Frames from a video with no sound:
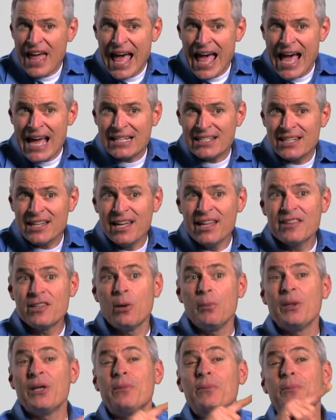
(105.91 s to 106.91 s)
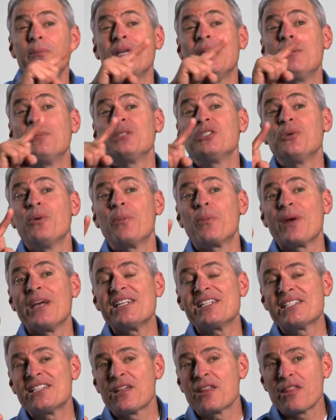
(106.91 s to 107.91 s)
that, they'll be able to
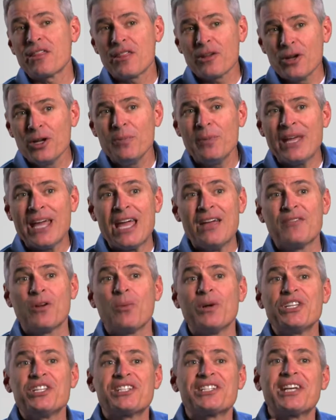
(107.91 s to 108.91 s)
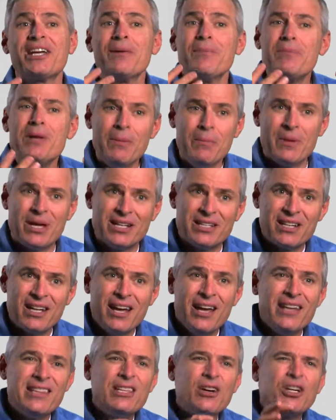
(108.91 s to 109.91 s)
embrace the third behavior, which is commitment.
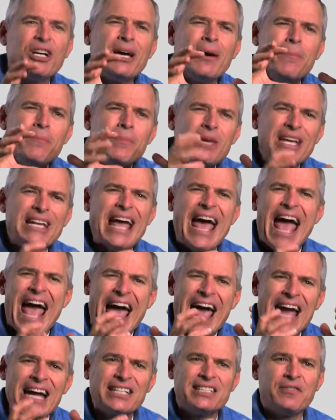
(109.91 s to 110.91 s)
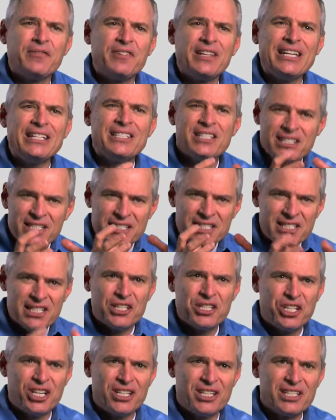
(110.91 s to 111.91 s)
They'll commit actively to
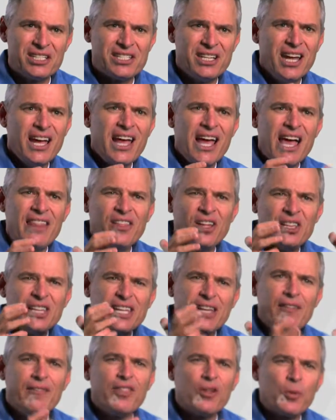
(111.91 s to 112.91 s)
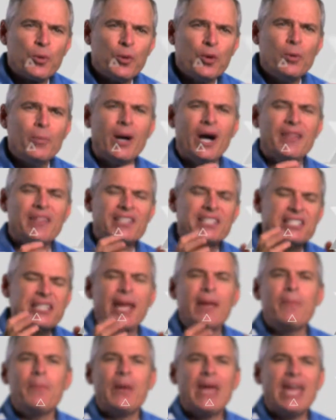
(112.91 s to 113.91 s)
decisions and they'll leave the room on the
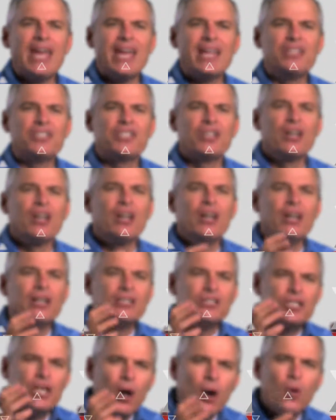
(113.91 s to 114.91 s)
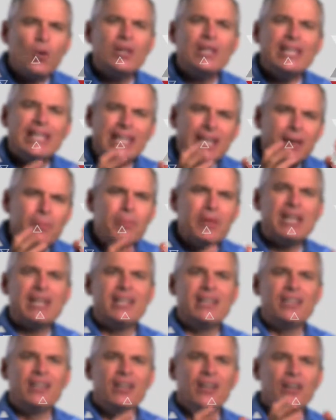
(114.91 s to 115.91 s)
same page, totally
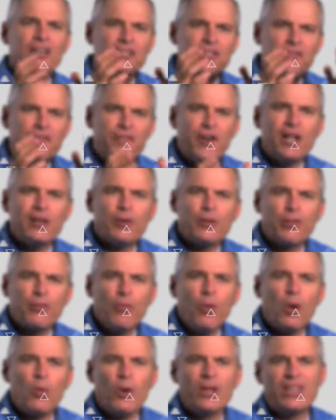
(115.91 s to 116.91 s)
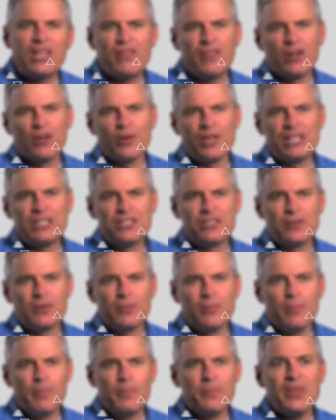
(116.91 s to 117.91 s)
committed to follow through on what they've agreed to.
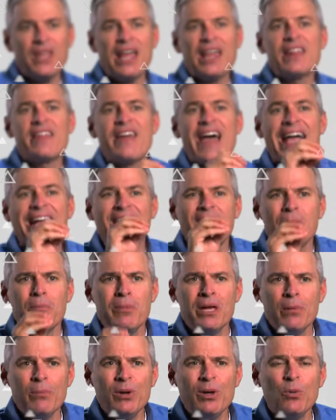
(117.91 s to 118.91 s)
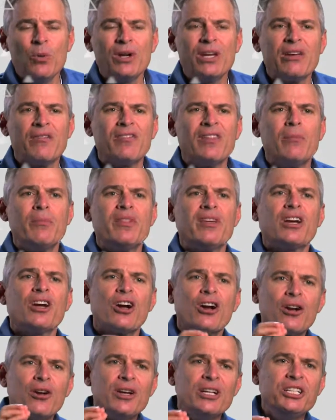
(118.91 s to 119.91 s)
That commitment will give them the
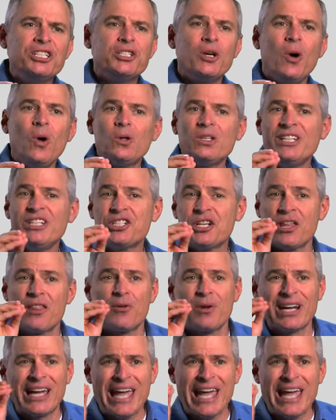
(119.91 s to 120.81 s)
courage to hold each other